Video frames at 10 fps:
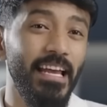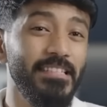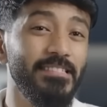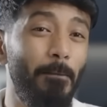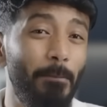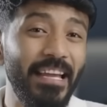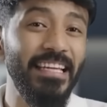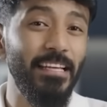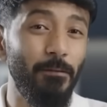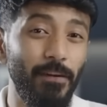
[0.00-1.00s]
It's
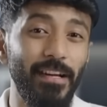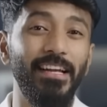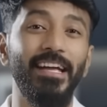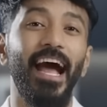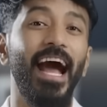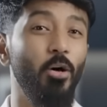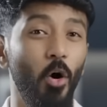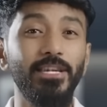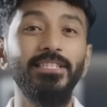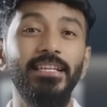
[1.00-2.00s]
completely free, and
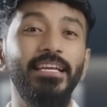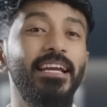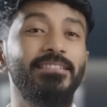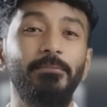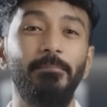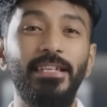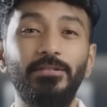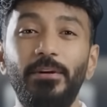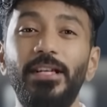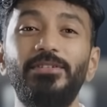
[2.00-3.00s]
honestly, it's the
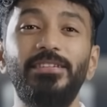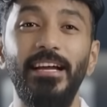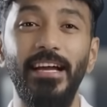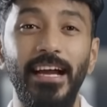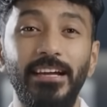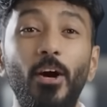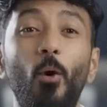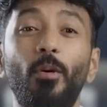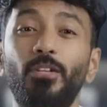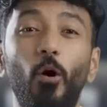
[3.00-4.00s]
best way to stay ahead
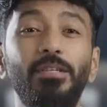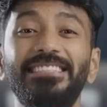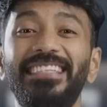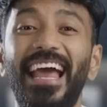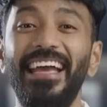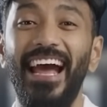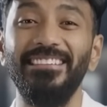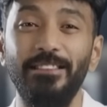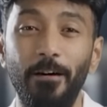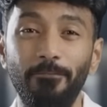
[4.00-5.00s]
with all this
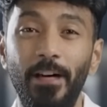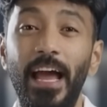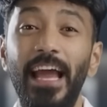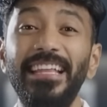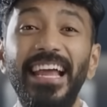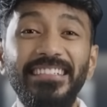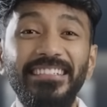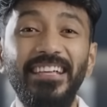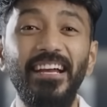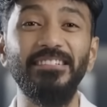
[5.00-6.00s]
AI stuff.
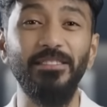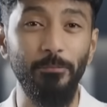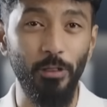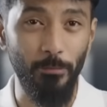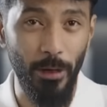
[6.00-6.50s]
Links in the description